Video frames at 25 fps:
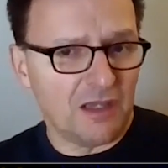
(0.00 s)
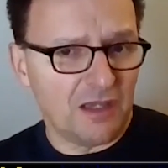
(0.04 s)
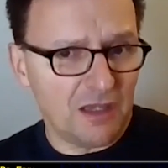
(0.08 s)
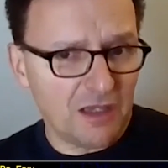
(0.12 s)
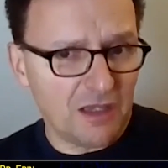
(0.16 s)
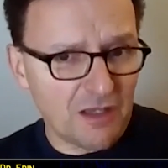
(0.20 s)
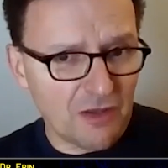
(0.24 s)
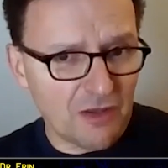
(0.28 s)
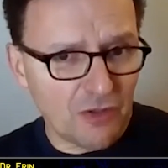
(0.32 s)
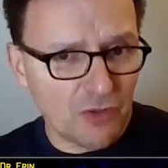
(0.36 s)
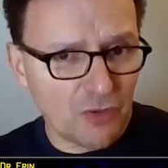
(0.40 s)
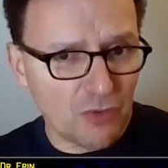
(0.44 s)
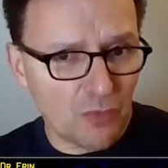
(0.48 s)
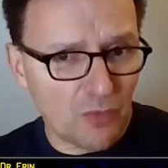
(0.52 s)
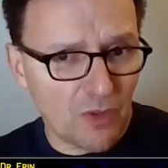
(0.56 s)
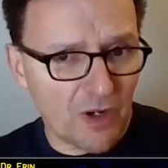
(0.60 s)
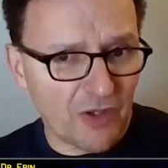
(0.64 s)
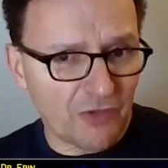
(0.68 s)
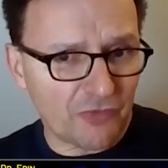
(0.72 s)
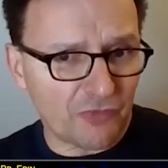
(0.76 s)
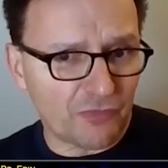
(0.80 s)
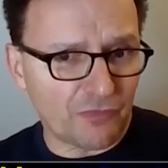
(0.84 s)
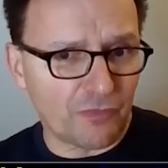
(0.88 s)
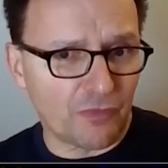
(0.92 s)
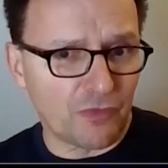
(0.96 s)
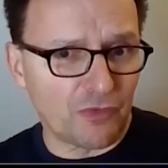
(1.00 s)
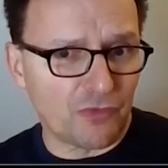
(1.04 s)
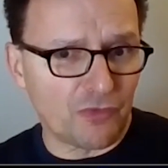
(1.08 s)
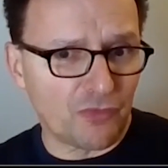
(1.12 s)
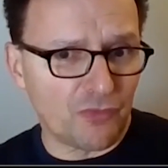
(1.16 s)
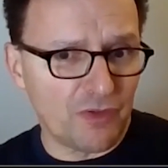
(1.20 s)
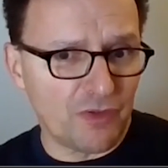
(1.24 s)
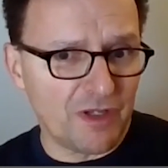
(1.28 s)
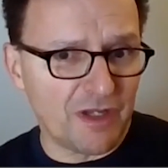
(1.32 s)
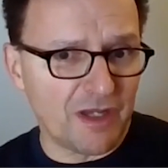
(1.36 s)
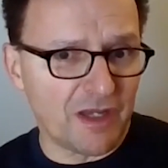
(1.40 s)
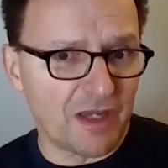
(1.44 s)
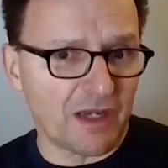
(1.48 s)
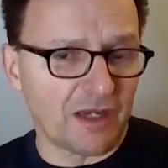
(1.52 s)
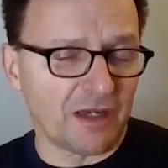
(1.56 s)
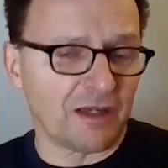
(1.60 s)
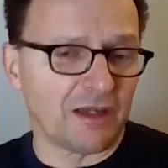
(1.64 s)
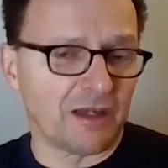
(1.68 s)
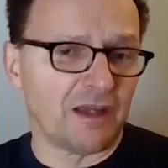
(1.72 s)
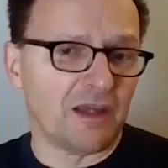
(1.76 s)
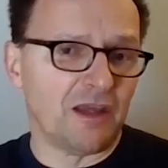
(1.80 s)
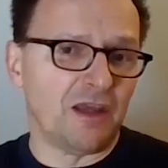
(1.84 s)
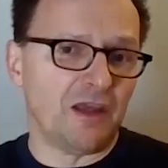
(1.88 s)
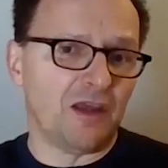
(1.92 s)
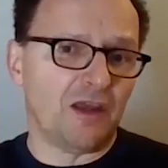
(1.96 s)
in the US for
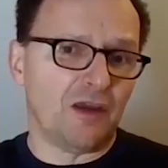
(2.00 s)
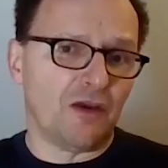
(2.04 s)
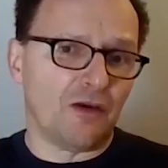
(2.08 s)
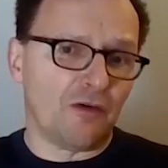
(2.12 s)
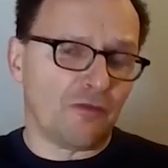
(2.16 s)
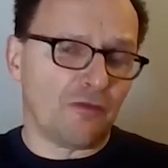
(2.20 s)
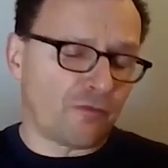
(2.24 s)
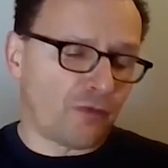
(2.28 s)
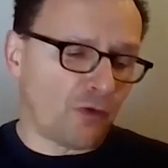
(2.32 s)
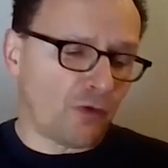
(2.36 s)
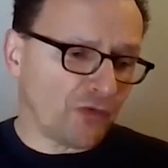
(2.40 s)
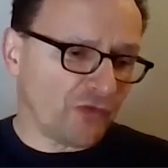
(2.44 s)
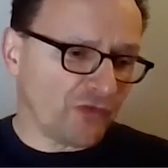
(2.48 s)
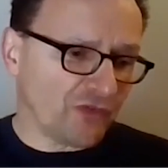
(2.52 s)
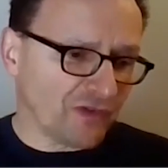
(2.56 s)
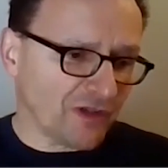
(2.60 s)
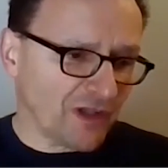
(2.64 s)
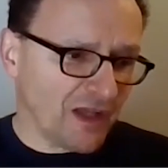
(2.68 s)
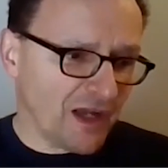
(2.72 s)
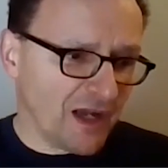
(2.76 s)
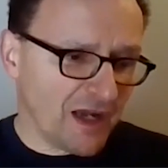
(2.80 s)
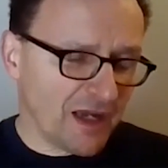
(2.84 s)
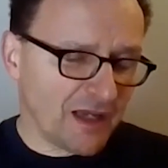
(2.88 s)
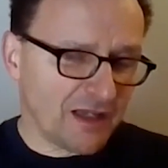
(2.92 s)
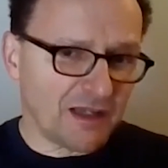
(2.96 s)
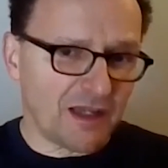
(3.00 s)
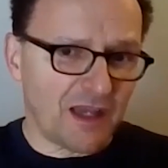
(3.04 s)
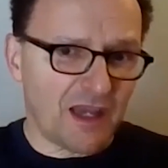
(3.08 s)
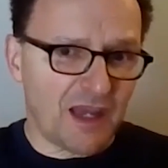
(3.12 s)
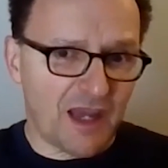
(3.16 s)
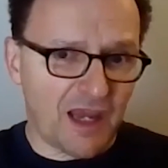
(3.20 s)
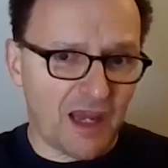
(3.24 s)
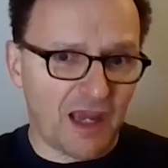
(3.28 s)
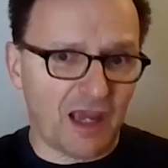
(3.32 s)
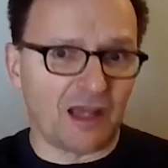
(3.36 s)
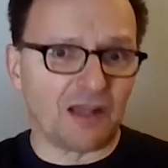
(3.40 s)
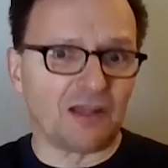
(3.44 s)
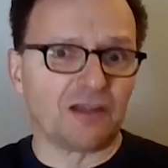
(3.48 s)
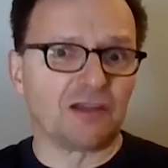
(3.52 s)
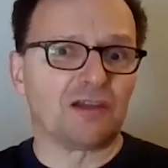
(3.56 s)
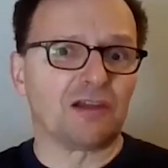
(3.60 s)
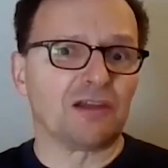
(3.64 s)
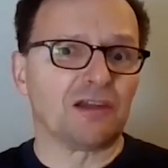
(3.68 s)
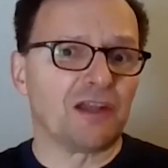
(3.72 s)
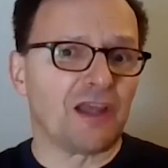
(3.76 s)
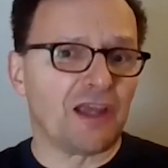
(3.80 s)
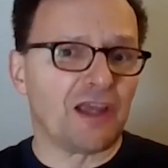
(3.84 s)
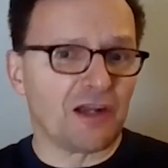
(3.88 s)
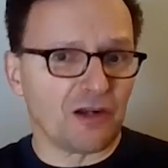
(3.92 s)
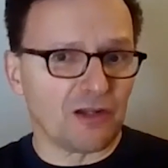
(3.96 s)
treating first line and
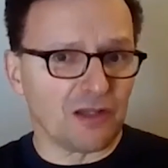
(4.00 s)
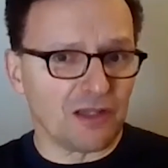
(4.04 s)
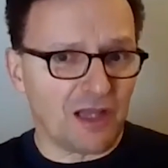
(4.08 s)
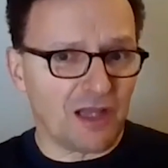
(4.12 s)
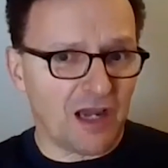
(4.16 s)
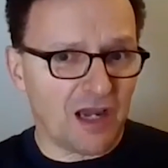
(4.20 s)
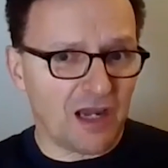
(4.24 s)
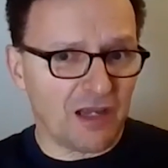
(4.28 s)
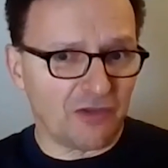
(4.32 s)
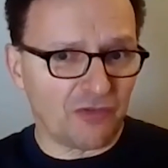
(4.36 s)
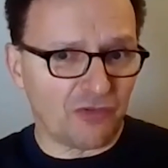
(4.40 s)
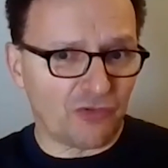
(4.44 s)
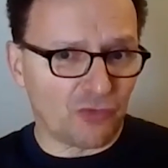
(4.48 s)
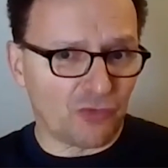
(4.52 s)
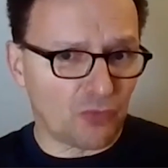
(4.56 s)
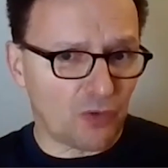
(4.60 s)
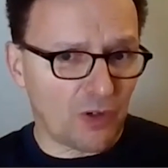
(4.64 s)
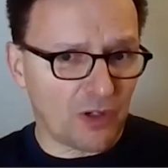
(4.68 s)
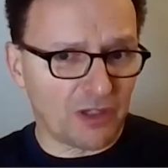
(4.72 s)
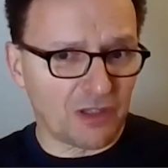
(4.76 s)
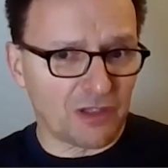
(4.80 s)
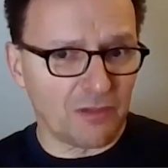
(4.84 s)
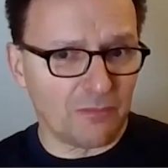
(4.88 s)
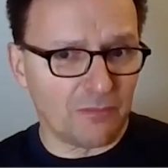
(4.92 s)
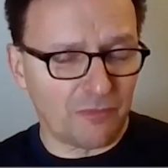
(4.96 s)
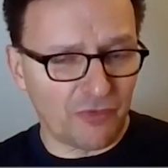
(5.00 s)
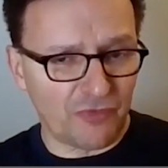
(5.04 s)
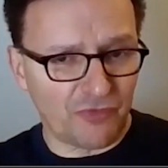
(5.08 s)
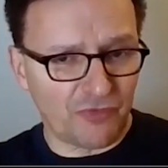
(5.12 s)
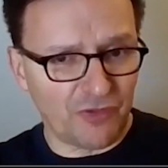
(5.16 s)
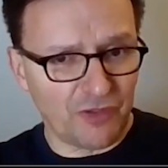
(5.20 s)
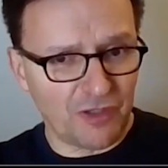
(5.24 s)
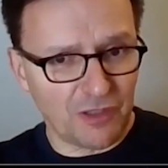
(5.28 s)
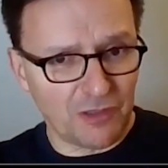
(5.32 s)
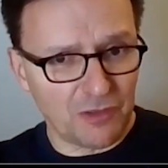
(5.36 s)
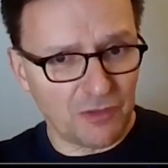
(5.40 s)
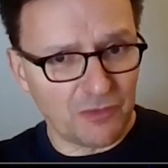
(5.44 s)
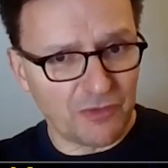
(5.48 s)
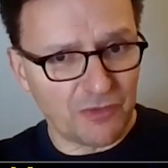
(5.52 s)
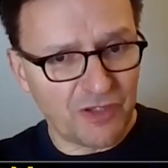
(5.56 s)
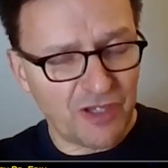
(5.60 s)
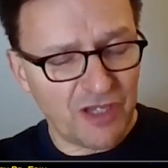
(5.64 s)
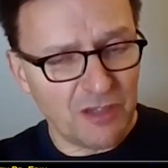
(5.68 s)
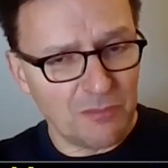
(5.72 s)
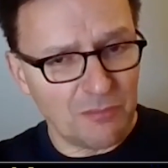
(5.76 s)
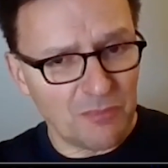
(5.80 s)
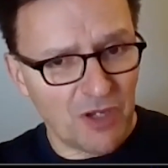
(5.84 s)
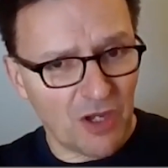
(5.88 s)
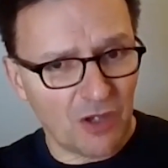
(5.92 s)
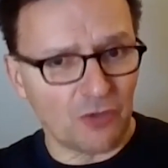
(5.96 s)
later lines chronic lymphocytic
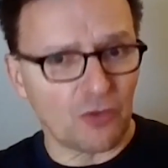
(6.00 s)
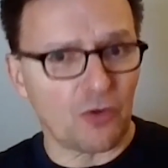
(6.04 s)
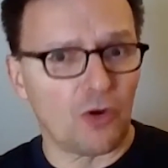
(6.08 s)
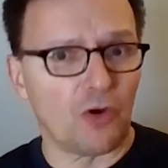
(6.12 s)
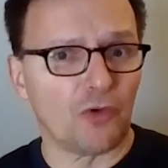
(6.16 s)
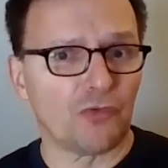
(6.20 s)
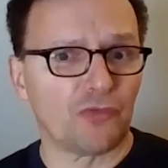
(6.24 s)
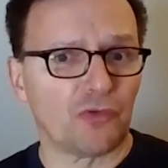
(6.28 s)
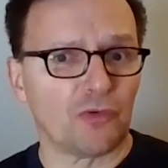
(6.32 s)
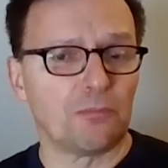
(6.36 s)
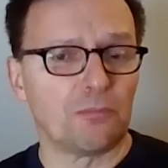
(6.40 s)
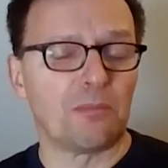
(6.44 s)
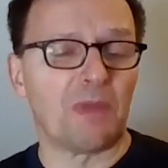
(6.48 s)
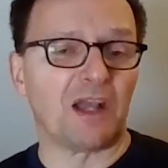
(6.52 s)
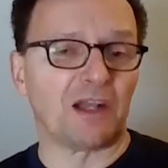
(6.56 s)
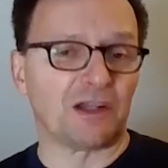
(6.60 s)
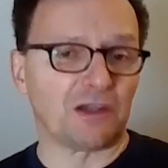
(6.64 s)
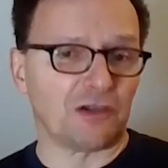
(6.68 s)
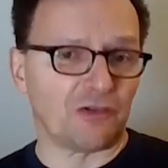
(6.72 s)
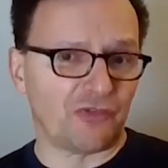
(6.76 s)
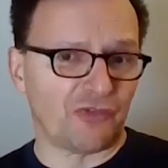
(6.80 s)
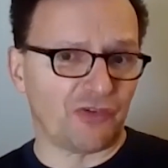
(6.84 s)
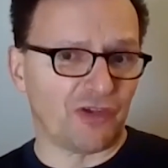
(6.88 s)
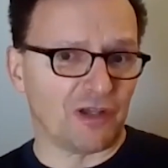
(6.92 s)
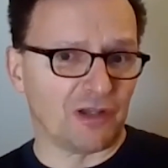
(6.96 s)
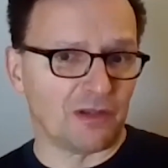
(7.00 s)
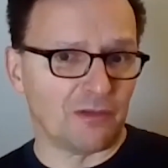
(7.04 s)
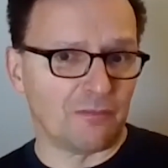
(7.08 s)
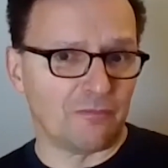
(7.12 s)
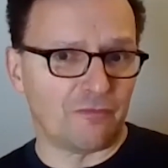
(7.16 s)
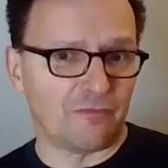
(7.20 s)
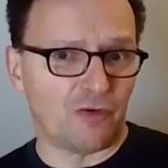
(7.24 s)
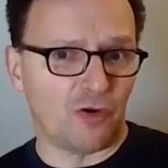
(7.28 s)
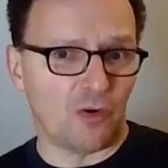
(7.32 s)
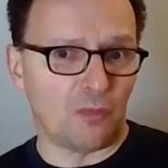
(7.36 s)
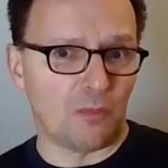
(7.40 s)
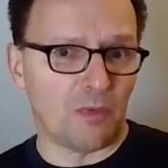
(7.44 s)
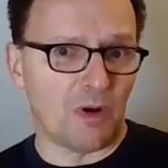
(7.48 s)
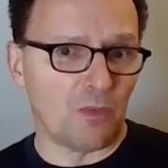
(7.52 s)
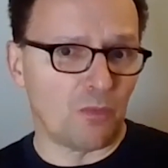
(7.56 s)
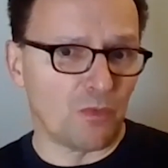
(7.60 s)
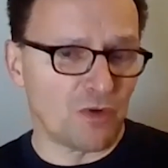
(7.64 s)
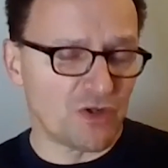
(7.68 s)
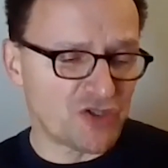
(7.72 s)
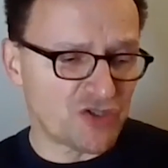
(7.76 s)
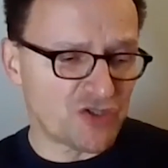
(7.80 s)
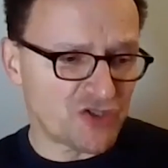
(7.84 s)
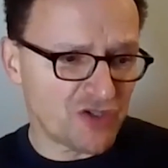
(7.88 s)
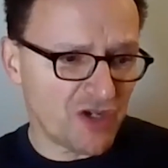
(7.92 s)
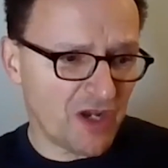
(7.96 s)
leukemia and also mantle cell lymphoma,
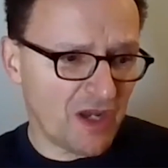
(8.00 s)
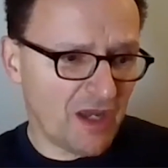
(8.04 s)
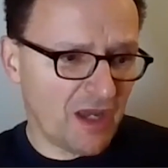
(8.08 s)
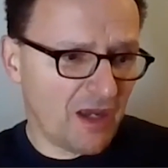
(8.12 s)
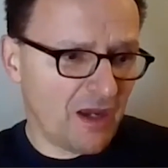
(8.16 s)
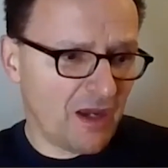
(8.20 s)
which